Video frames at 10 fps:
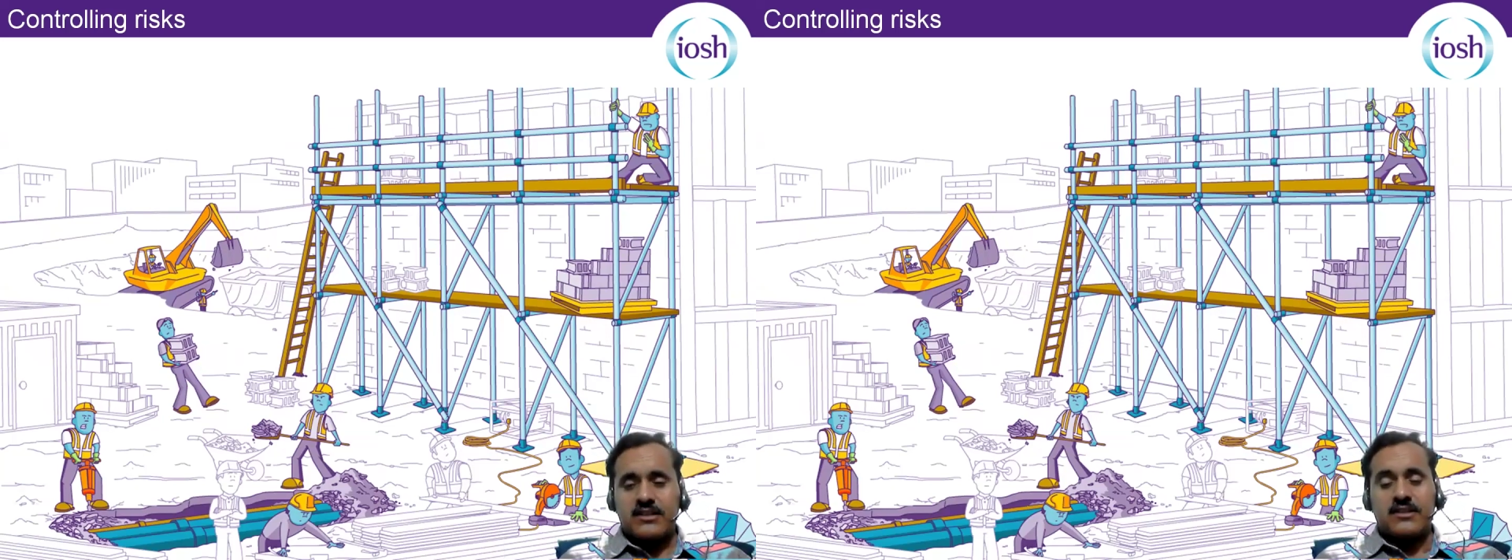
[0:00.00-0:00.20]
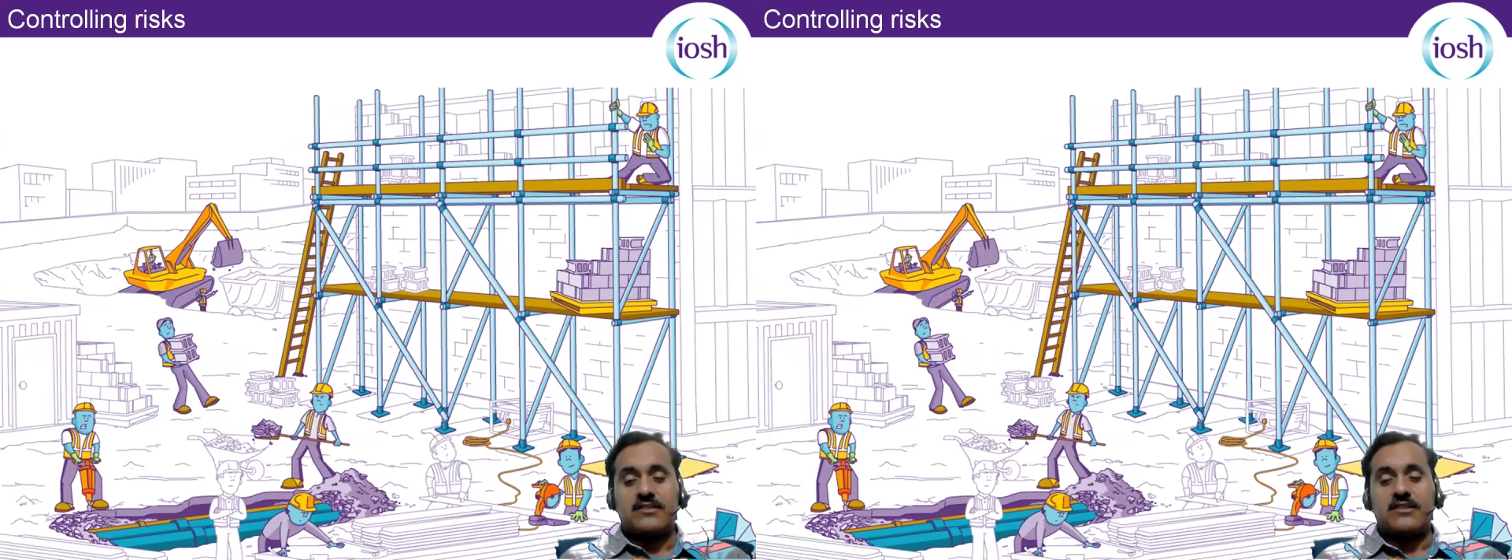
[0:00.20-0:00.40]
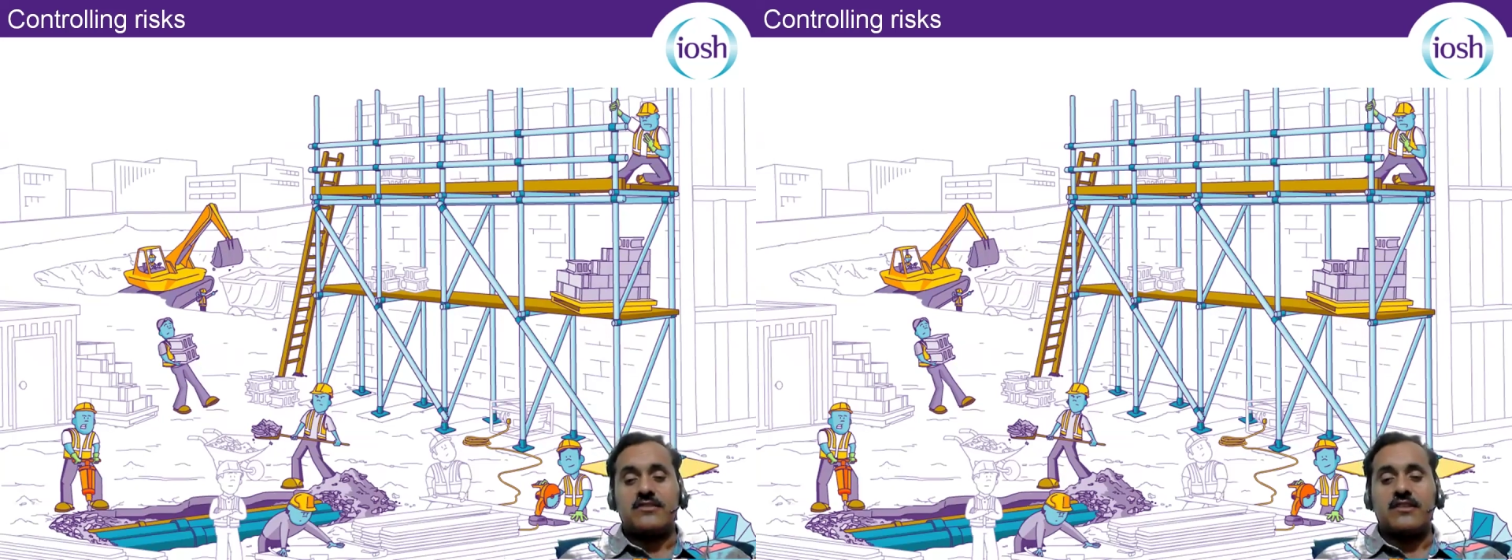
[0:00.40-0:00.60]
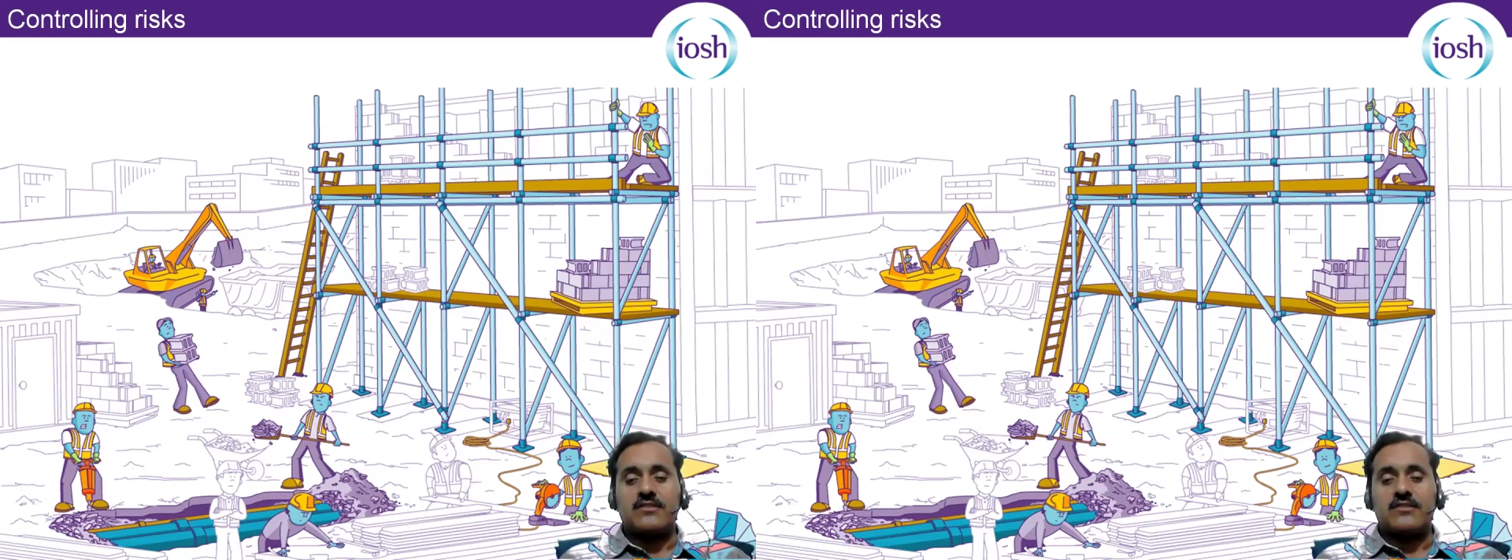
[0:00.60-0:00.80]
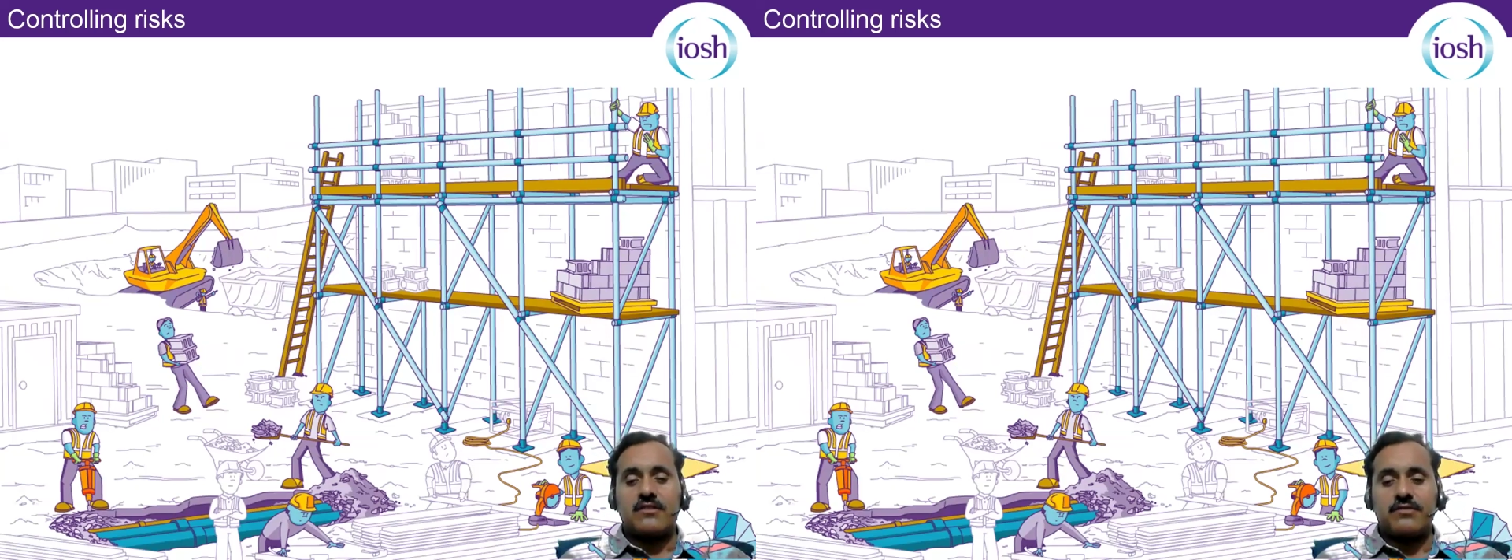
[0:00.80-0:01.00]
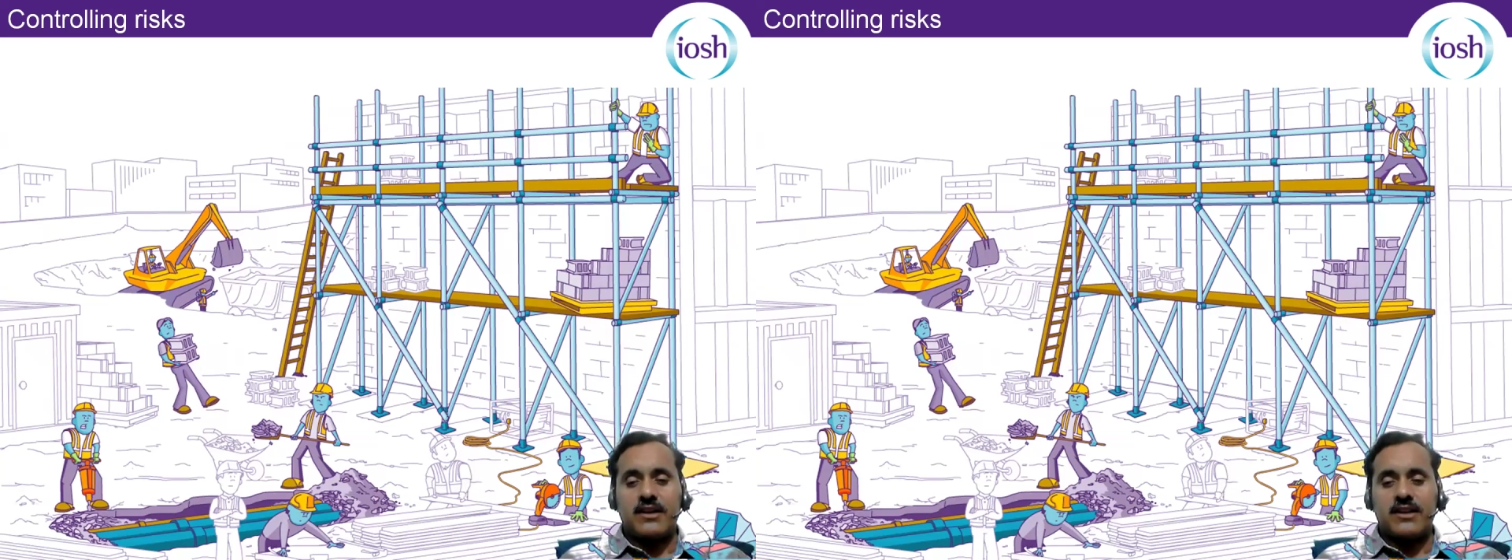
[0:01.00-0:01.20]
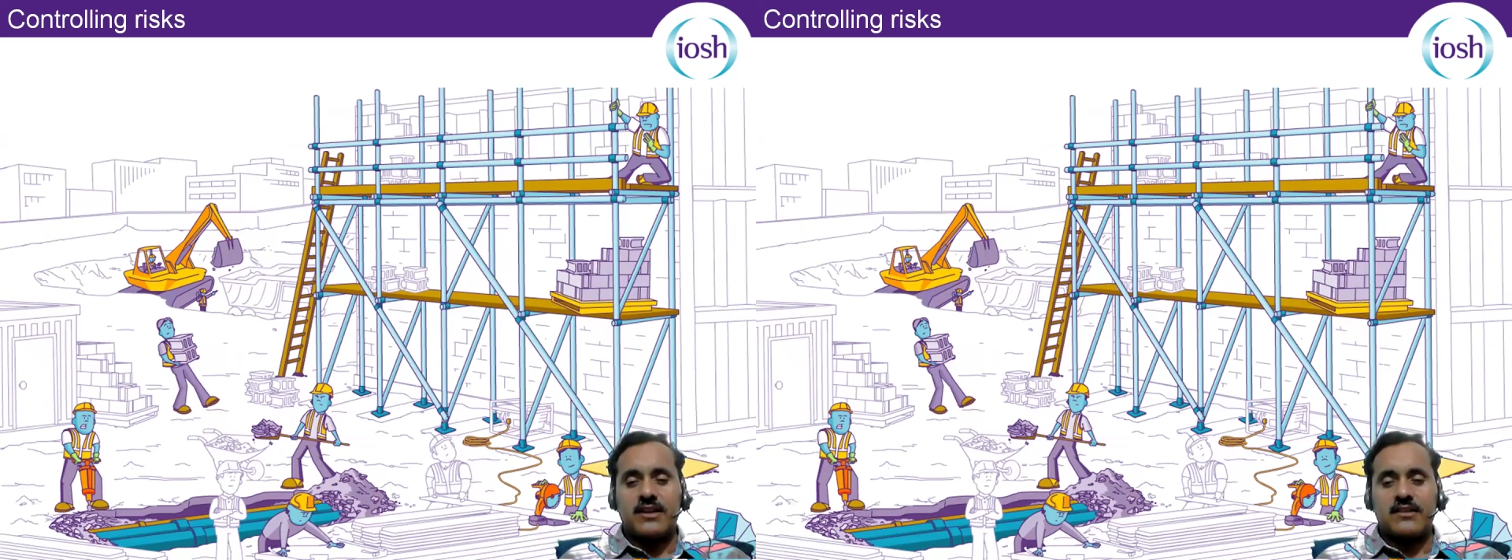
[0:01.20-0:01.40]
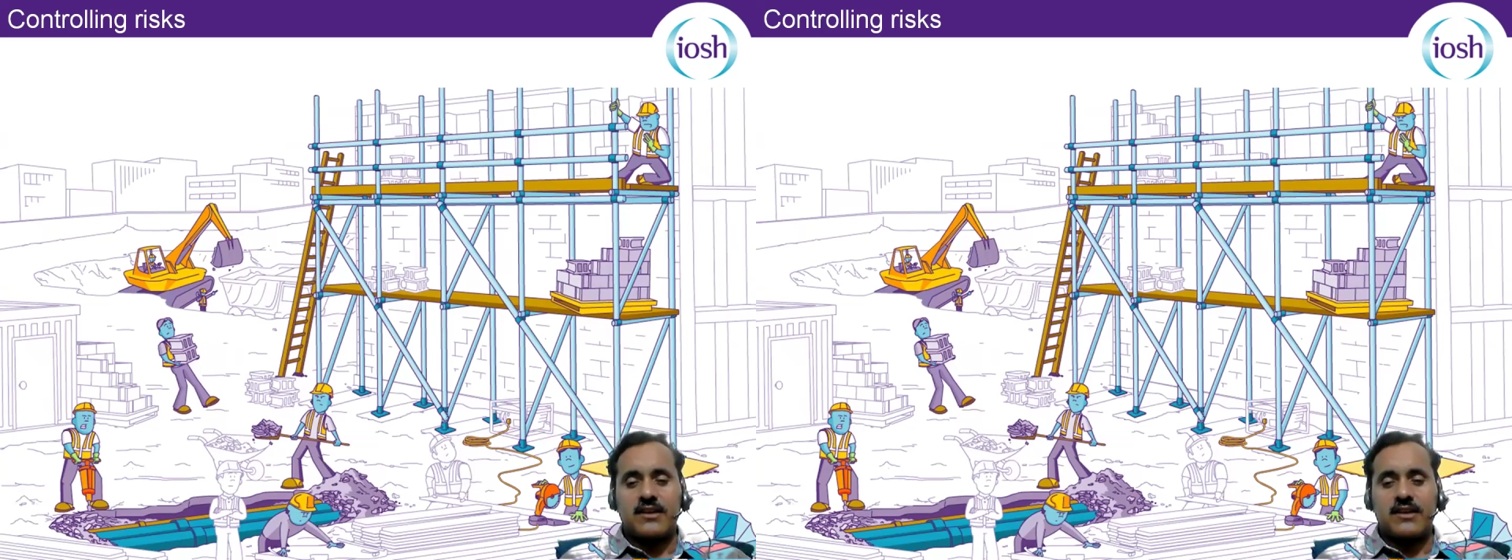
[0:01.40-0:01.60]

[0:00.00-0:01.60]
There is a chance of falling.